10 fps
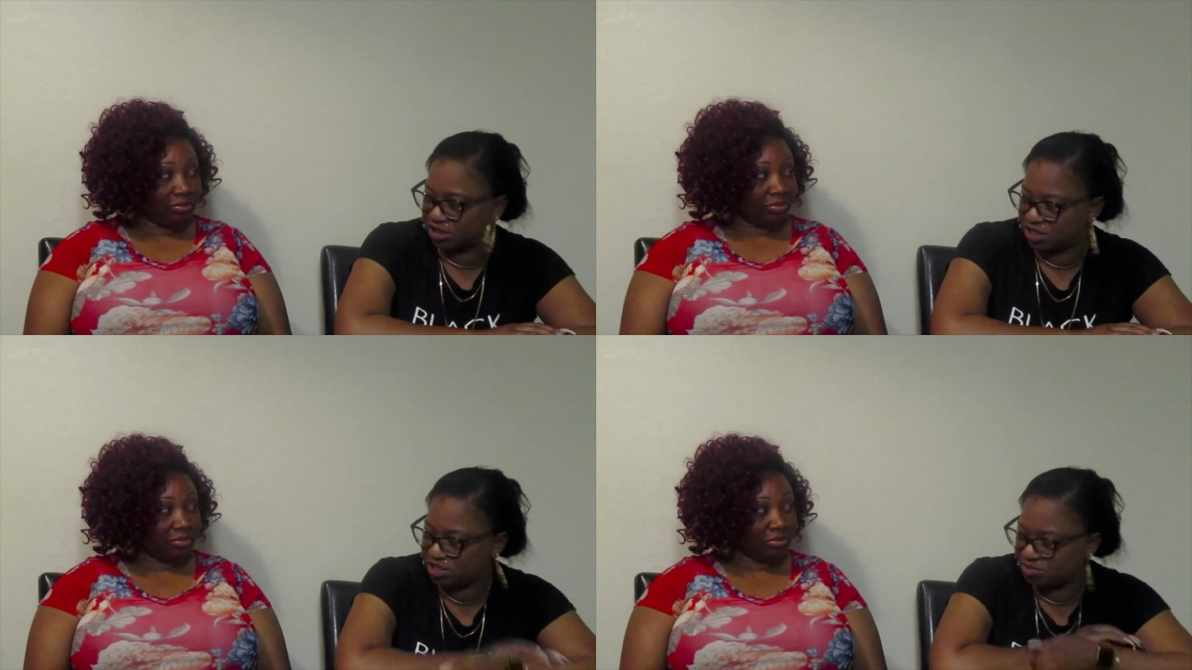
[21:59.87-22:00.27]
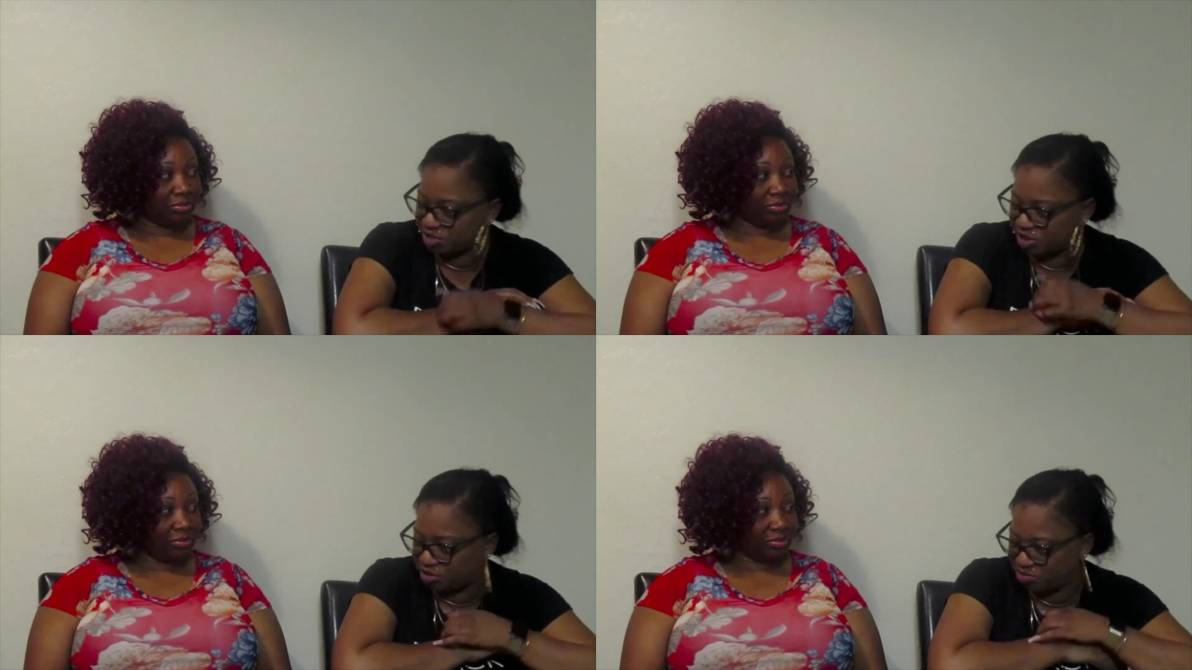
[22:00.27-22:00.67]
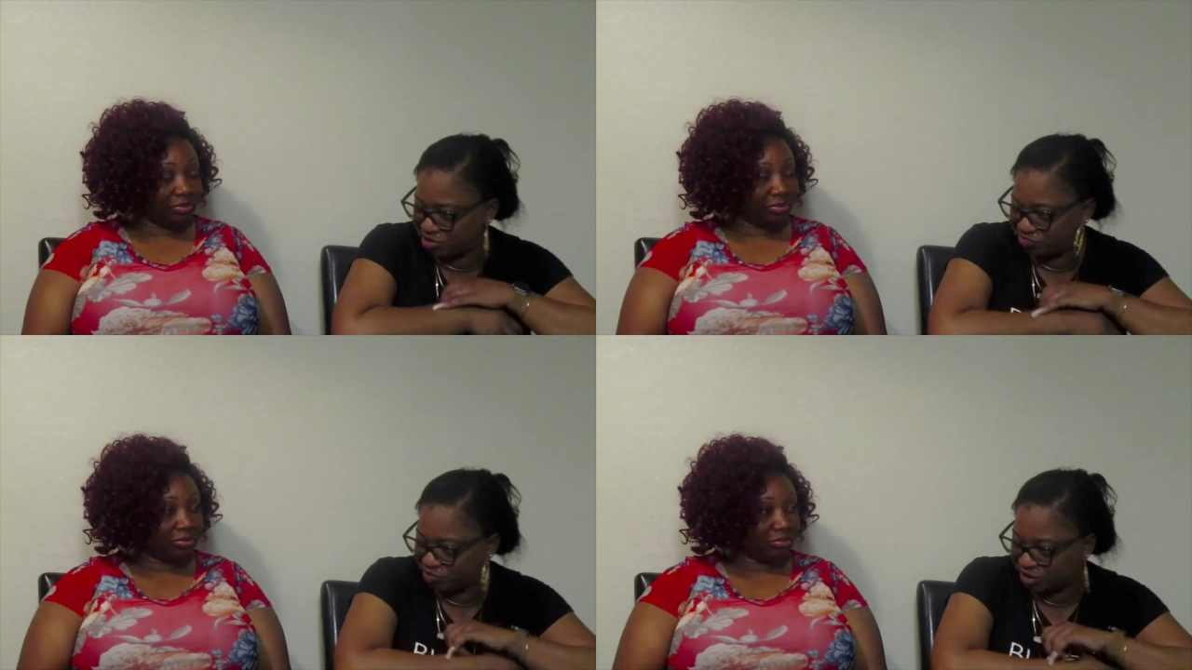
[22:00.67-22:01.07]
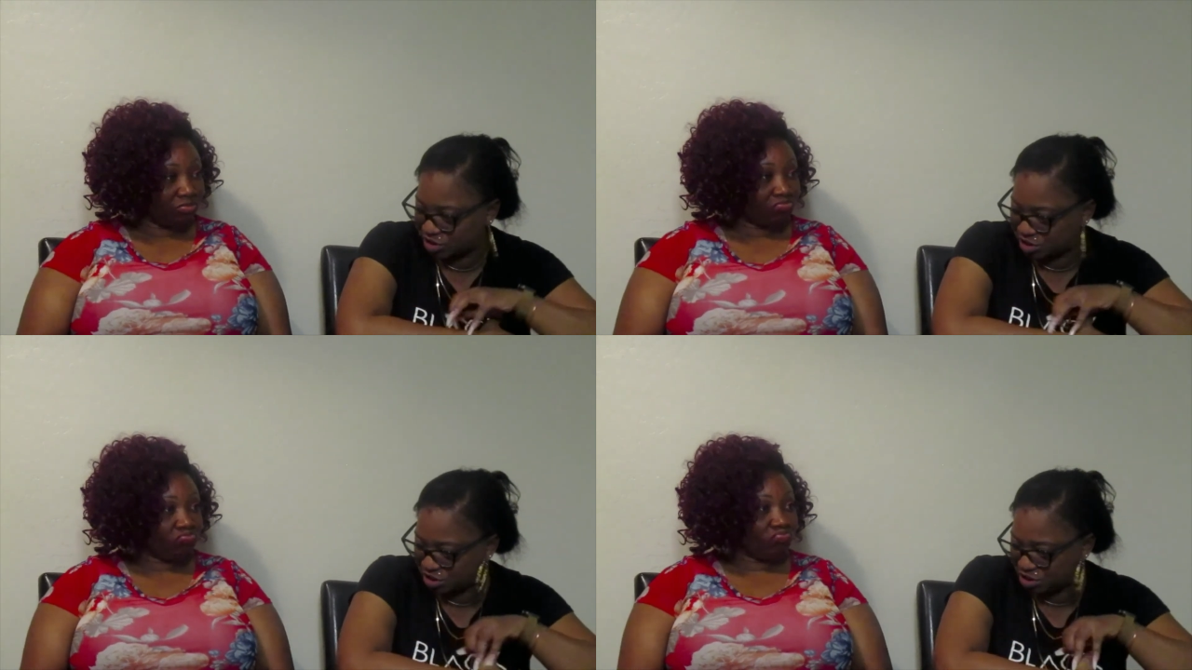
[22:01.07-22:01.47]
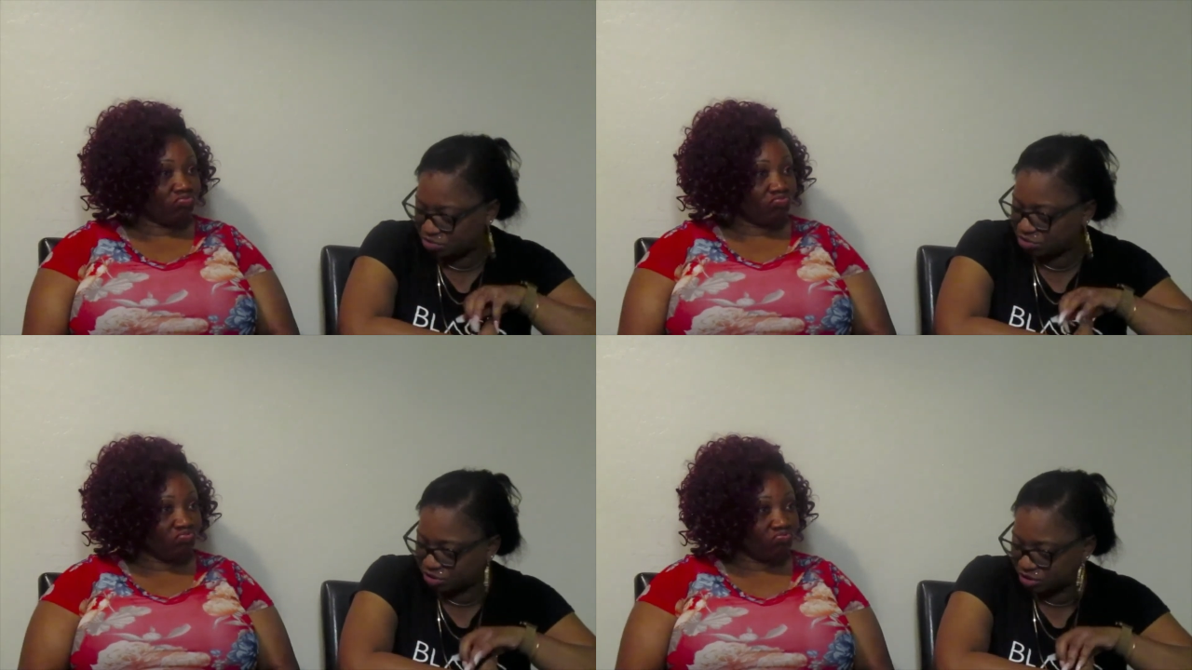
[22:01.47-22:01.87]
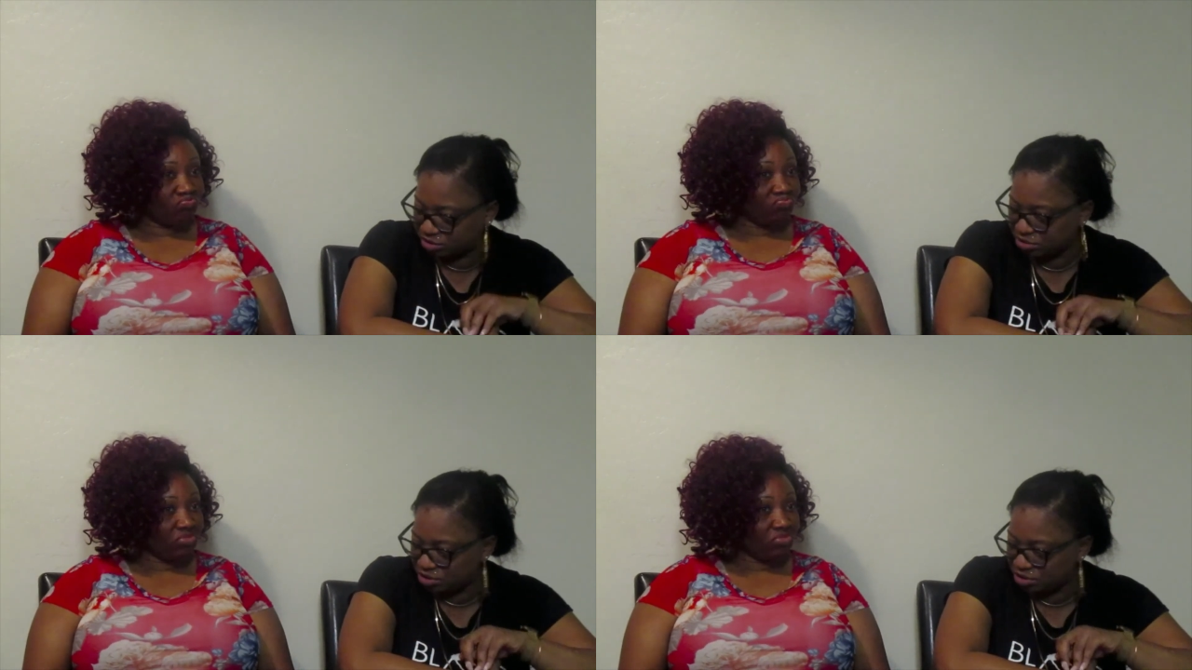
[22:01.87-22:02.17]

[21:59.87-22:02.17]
Speaker 1: is not something you would have wanted to go through.